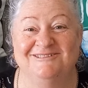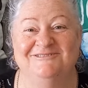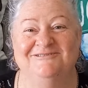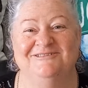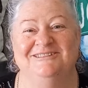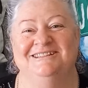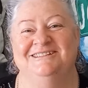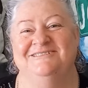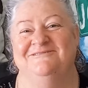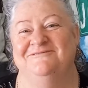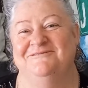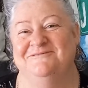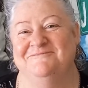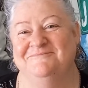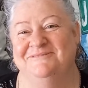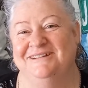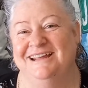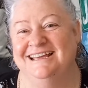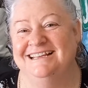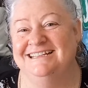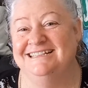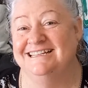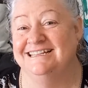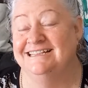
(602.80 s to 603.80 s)
of the different
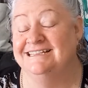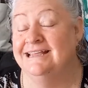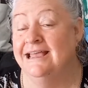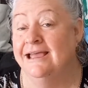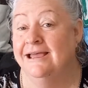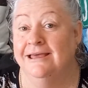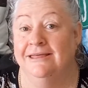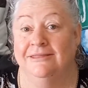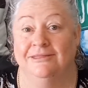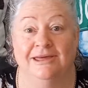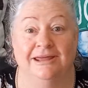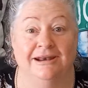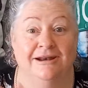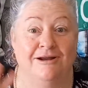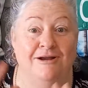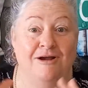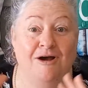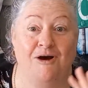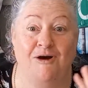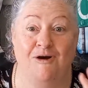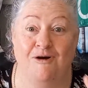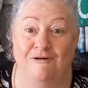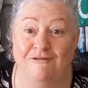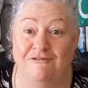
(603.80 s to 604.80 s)
places that are
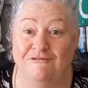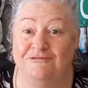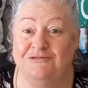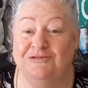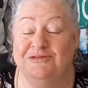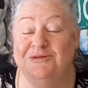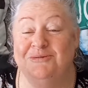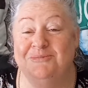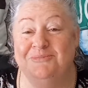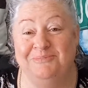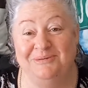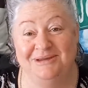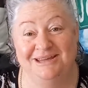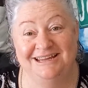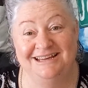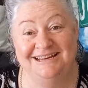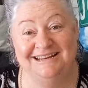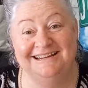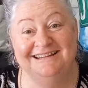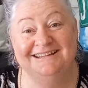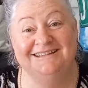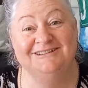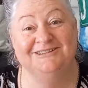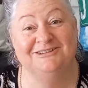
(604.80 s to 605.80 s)
off the
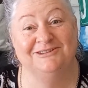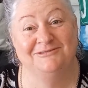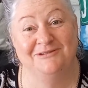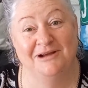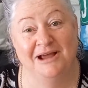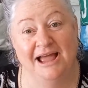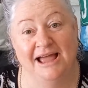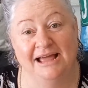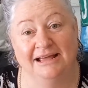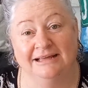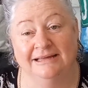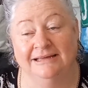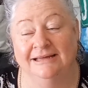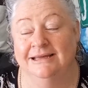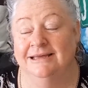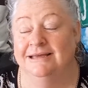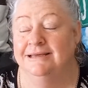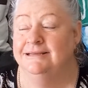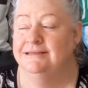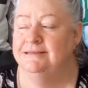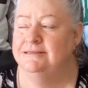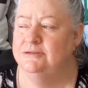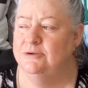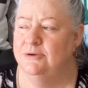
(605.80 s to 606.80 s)
beaten track.
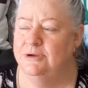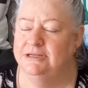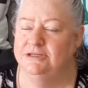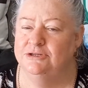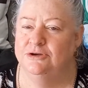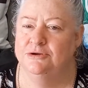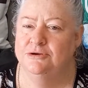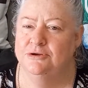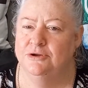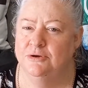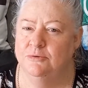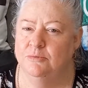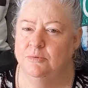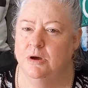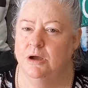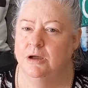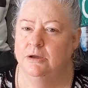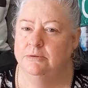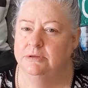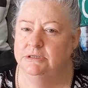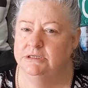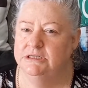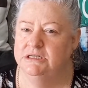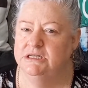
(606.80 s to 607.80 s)
So I don't know why
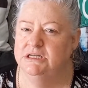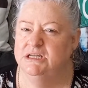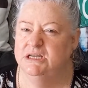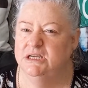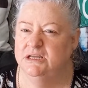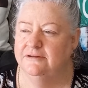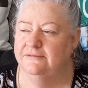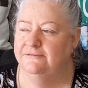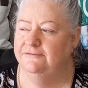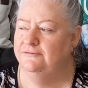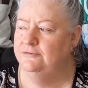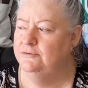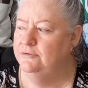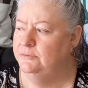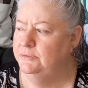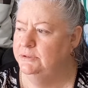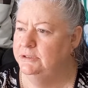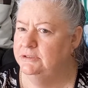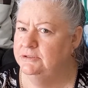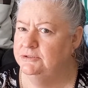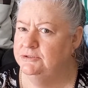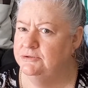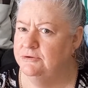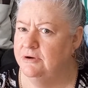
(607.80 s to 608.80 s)
we didn't get a
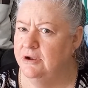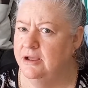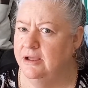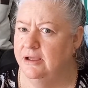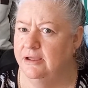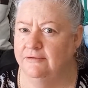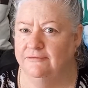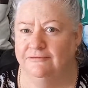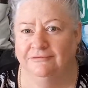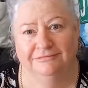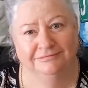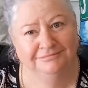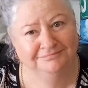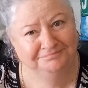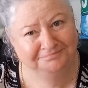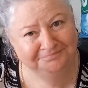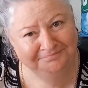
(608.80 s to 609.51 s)
four-wheel drive.